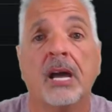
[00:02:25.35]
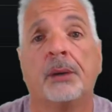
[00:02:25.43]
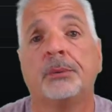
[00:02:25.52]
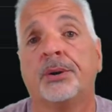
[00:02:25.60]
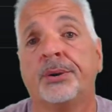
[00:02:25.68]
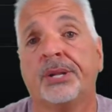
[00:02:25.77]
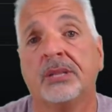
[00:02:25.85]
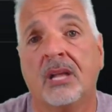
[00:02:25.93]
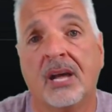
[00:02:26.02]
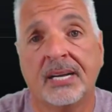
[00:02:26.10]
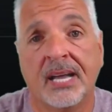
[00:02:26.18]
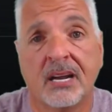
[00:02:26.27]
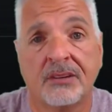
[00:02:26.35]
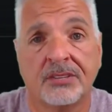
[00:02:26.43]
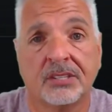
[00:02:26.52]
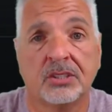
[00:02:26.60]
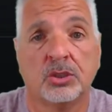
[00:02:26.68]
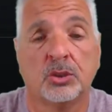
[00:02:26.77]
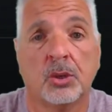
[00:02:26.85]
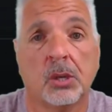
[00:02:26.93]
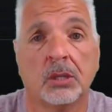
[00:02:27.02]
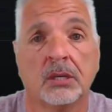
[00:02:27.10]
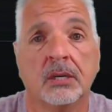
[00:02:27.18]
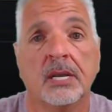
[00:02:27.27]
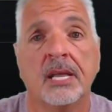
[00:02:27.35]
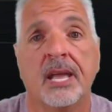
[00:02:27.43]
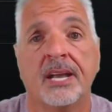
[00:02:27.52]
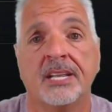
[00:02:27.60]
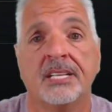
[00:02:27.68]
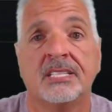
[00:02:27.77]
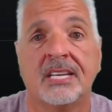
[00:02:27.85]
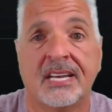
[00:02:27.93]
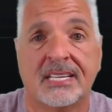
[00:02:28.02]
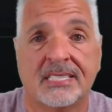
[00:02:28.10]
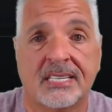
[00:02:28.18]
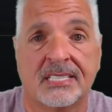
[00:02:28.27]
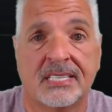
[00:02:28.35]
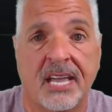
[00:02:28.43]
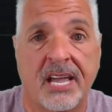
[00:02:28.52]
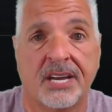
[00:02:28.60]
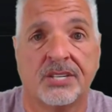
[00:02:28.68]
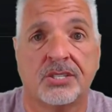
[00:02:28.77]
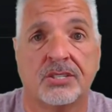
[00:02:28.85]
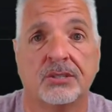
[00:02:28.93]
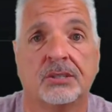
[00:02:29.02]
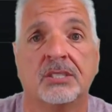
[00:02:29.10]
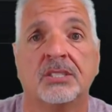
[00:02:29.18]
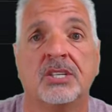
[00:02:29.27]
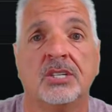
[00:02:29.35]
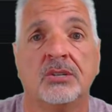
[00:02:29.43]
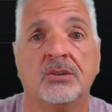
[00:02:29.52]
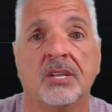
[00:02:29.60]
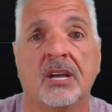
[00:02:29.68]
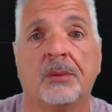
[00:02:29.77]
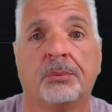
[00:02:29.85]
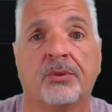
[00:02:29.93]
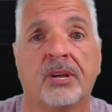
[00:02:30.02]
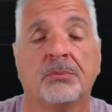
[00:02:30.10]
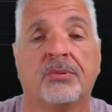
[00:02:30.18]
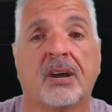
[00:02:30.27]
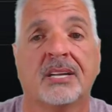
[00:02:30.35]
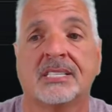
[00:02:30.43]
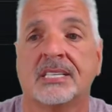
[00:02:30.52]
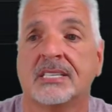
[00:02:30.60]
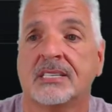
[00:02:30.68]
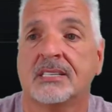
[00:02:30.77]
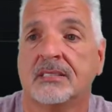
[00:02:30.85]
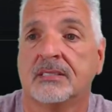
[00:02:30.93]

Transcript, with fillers: I'm going to log out of the controller and into SSH to continue the upgrade process.